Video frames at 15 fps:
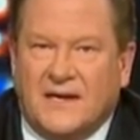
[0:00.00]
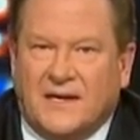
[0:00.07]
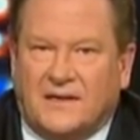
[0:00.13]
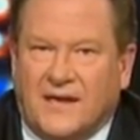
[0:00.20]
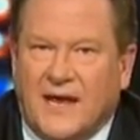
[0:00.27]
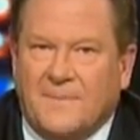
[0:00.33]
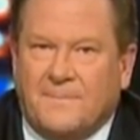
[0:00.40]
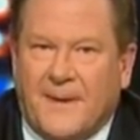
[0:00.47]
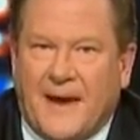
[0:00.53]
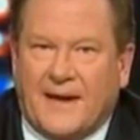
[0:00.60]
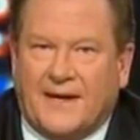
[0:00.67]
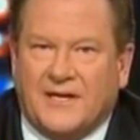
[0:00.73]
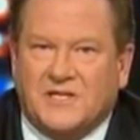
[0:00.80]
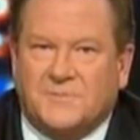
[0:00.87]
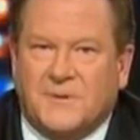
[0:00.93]
Glenn
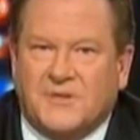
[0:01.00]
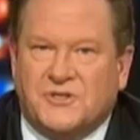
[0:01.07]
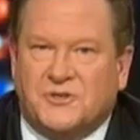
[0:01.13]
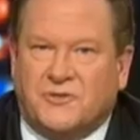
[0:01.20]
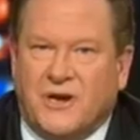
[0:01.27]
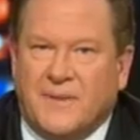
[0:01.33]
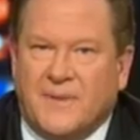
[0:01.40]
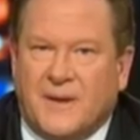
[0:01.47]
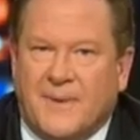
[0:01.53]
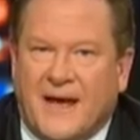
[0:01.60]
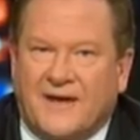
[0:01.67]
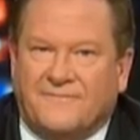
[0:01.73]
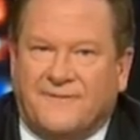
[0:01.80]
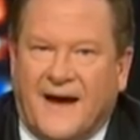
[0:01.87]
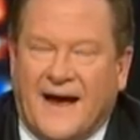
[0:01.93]
Beck has been screaming
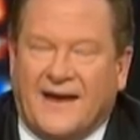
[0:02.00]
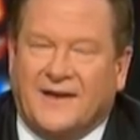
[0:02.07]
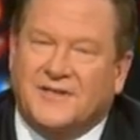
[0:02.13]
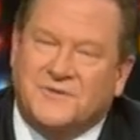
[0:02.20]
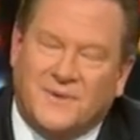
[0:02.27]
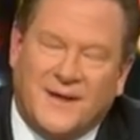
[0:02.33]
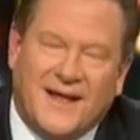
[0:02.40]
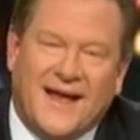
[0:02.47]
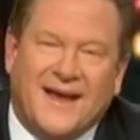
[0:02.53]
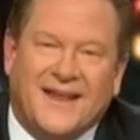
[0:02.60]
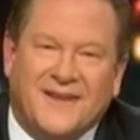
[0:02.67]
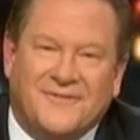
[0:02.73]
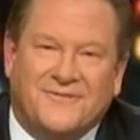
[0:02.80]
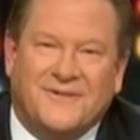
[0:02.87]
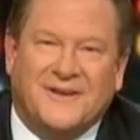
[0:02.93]
about violence. Well, how do
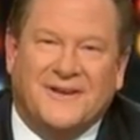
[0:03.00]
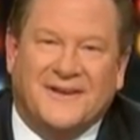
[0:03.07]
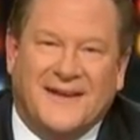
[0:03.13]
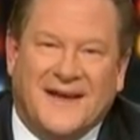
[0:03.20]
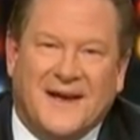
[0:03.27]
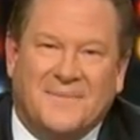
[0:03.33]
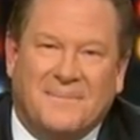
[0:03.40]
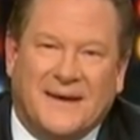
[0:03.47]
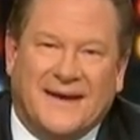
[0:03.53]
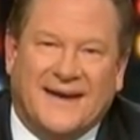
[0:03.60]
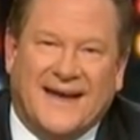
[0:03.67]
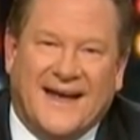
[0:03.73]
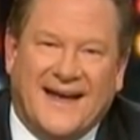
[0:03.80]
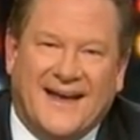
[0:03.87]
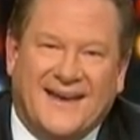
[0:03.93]
you feel now, big
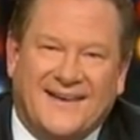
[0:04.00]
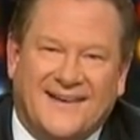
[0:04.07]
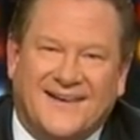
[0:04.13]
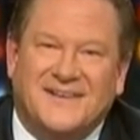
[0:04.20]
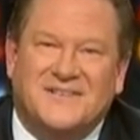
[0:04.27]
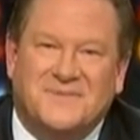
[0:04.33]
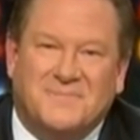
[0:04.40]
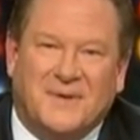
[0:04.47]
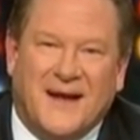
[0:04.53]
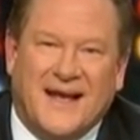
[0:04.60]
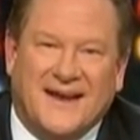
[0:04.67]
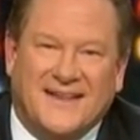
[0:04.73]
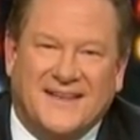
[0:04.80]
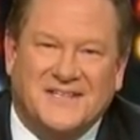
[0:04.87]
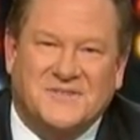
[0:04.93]
guy? Aren't you
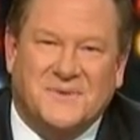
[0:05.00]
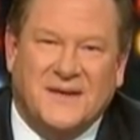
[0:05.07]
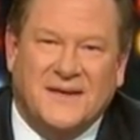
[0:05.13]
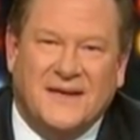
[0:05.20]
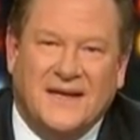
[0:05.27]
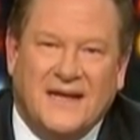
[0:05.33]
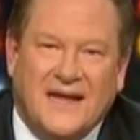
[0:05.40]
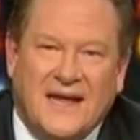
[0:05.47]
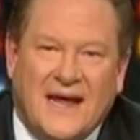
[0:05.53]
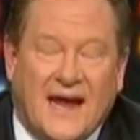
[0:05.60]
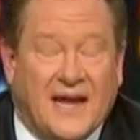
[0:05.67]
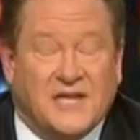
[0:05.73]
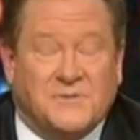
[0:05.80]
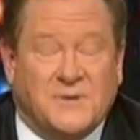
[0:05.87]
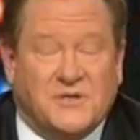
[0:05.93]
proud of this one?
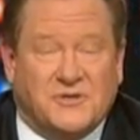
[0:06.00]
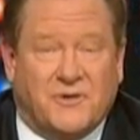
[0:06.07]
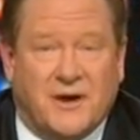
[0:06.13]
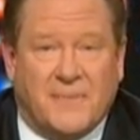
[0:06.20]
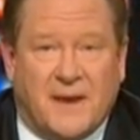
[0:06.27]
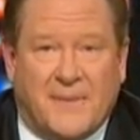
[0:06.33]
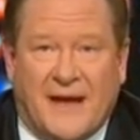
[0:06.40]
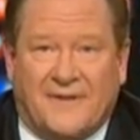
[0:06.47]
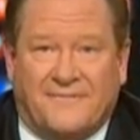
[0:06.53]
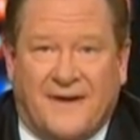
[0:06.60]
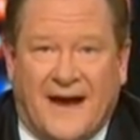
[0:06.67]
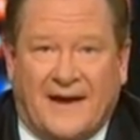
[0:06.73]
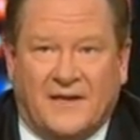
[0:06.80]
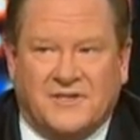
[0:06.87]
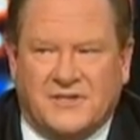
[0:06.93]
And he's been screaming about
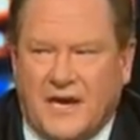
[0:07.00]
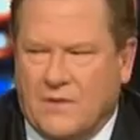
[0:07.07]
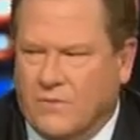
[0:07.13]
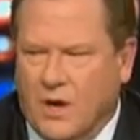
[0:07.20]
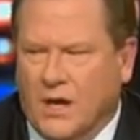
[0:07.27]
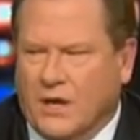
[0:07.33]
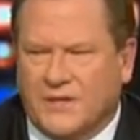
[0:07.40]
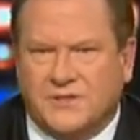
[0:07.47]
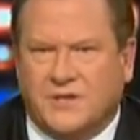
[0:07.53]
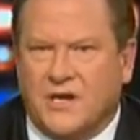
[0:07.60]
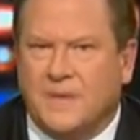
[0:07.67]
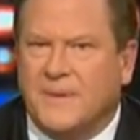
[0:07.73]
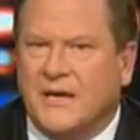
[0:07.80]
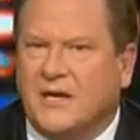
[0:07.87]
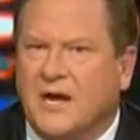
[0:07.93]
violence, saying, well, it's going
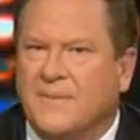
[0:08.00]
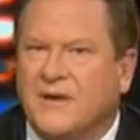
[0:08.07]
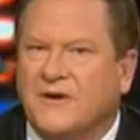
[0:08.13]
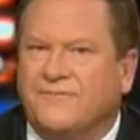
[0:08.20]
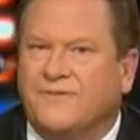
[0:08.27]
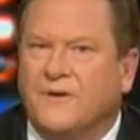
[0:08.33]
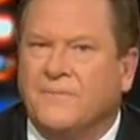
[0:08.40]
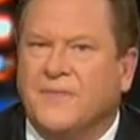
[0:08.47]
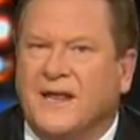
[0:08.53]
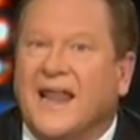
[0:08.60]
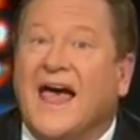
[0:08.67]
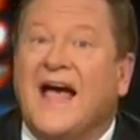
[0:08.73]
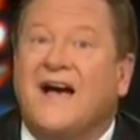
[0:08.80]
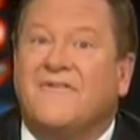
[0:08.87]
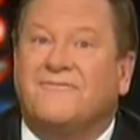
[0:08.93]
to be coming from the
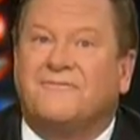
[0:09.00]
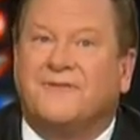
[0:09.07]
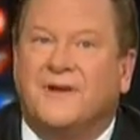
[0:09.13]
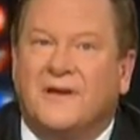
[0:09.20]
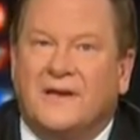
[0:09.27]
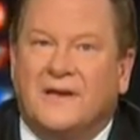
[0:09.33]
left.